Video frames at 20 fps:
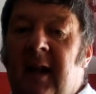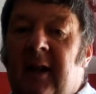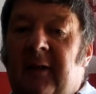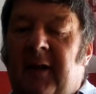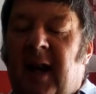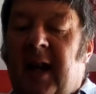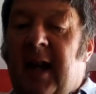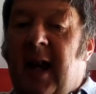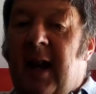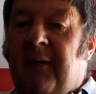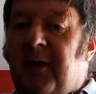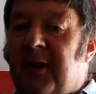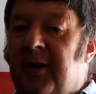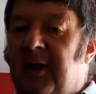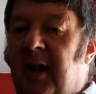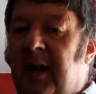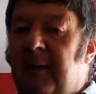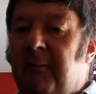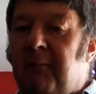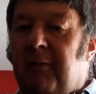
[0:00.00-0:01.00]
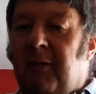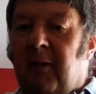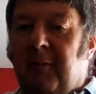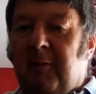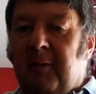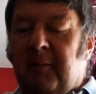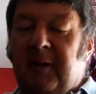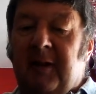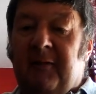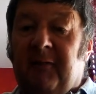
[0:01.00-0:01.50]
They have the same
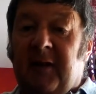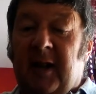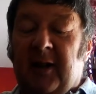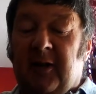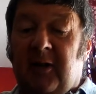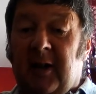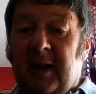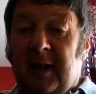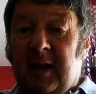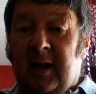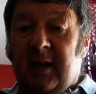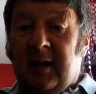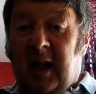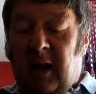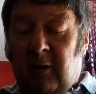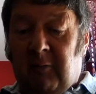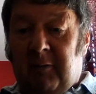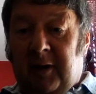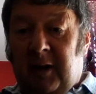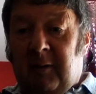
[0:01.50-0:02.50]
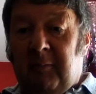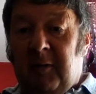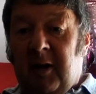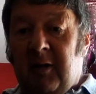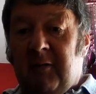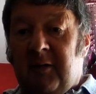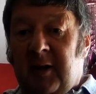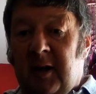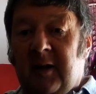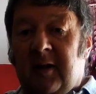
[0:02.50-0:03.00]
problem if they're singing Celtic
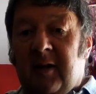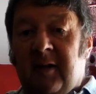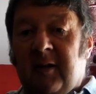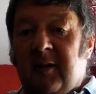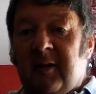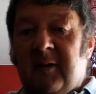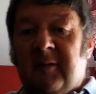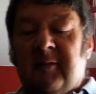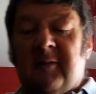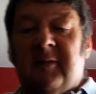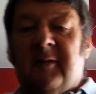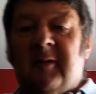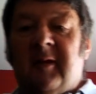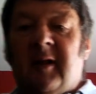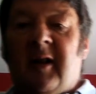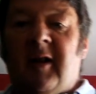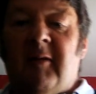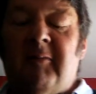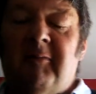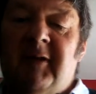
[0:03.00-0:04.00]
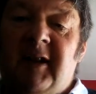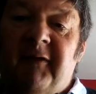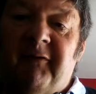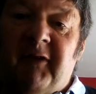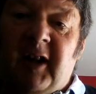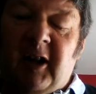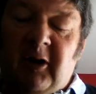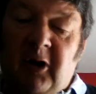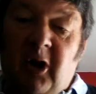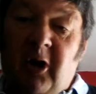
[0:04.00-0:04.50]
music, if
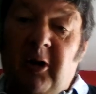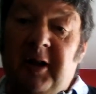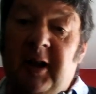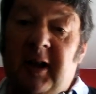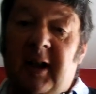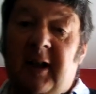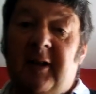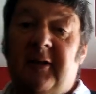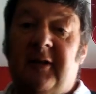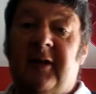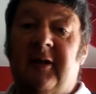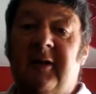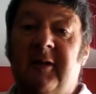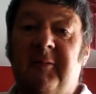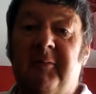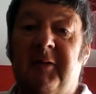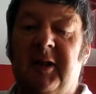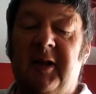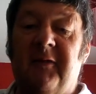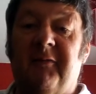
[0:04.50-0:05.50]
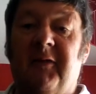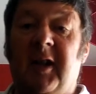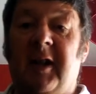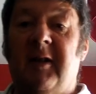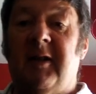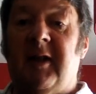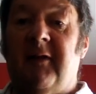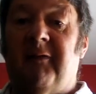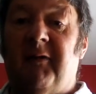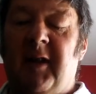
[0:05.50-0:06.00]
they're learning it. But if
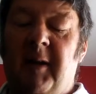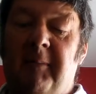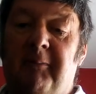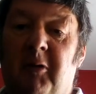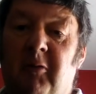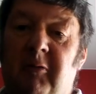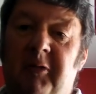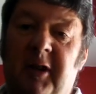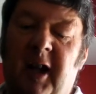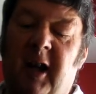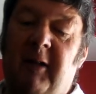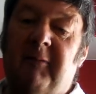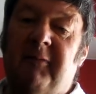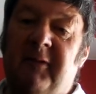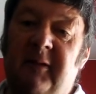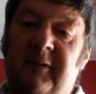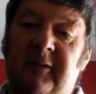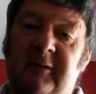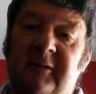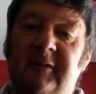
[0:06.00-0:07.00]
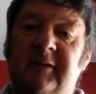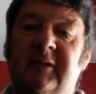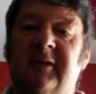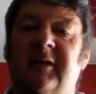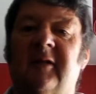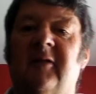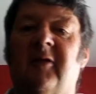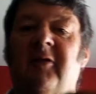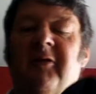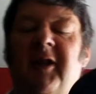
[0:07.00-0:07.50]
they're brought up
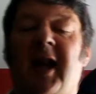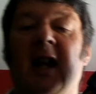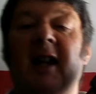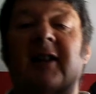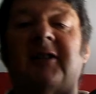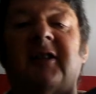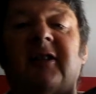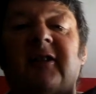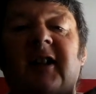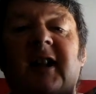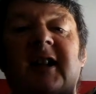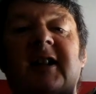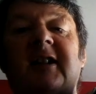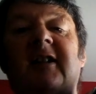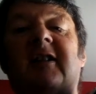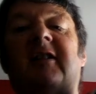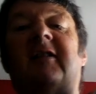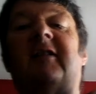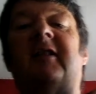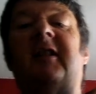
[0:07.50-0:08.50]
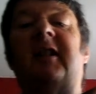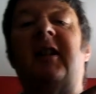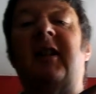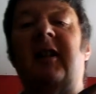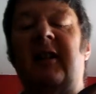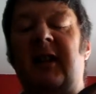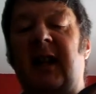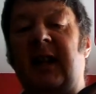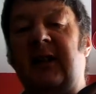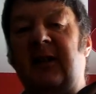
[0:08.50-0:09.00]
on that,
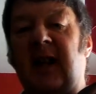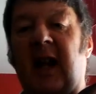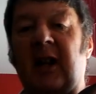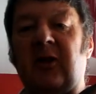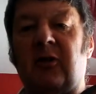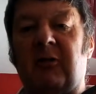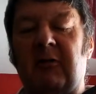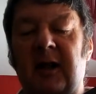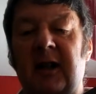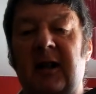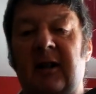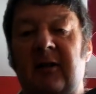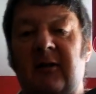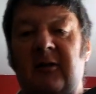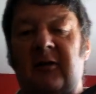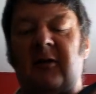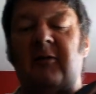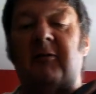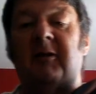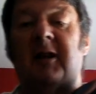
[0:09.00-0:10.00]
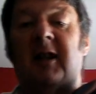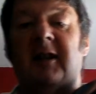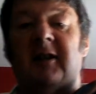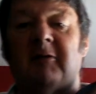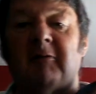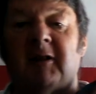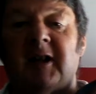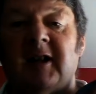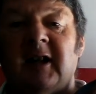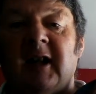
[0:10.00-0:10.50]
they naturally do it
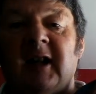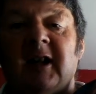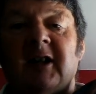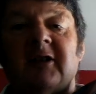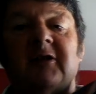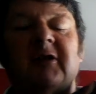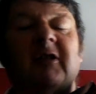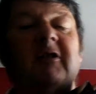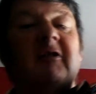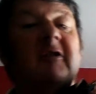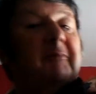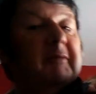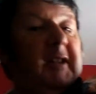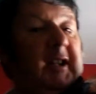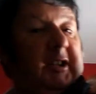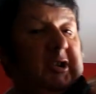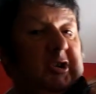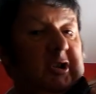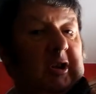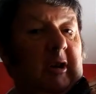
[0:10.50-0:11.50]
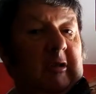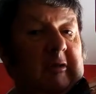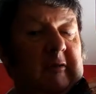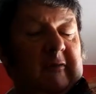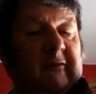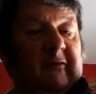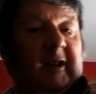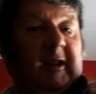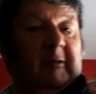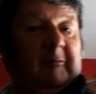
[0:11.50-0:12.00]
anyway. So I'm going to play Shogun
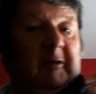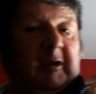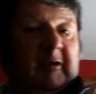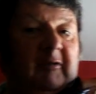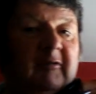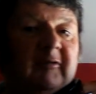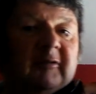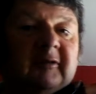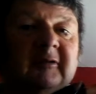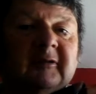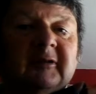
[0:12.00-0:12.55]
Farewell